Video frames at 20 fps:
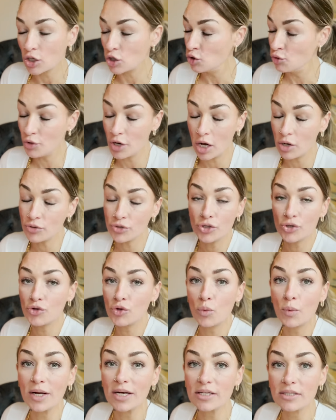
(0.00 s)
Who knows who the
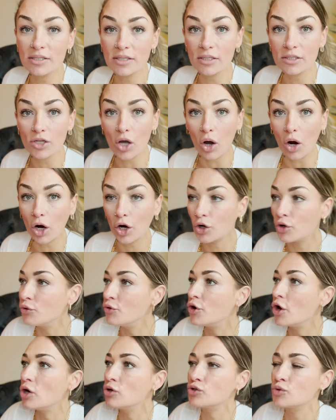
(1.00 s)
witnesses are? Who
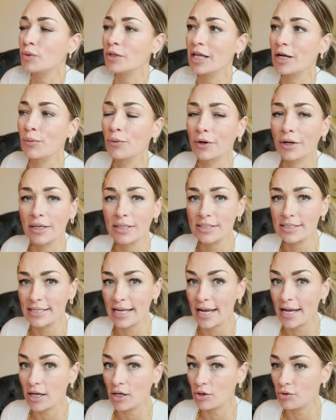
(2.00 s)
knows what they were going to
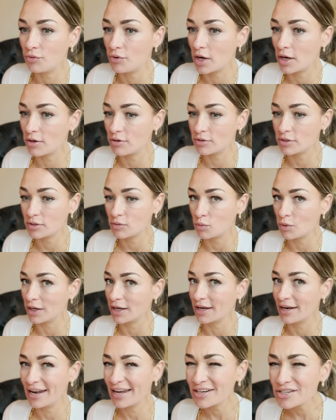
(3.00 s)
say? Who knows what
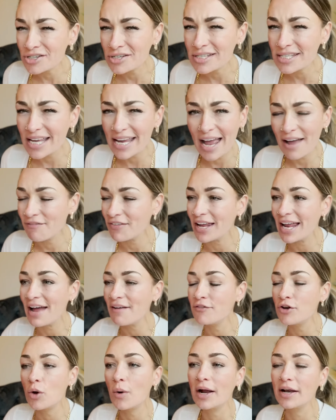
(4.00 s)
connections they have? They
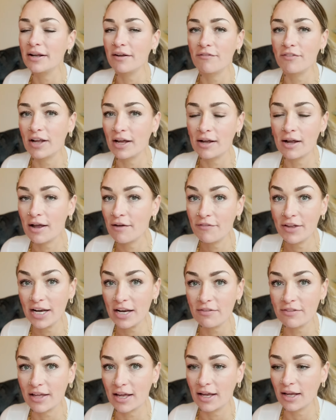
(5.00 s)
have no idea of, not, of
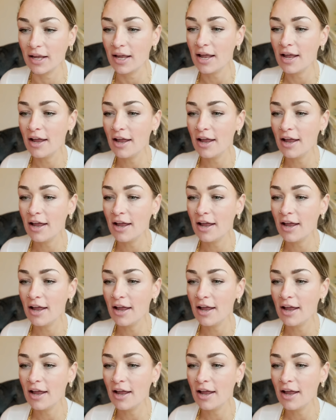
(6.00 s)
anything.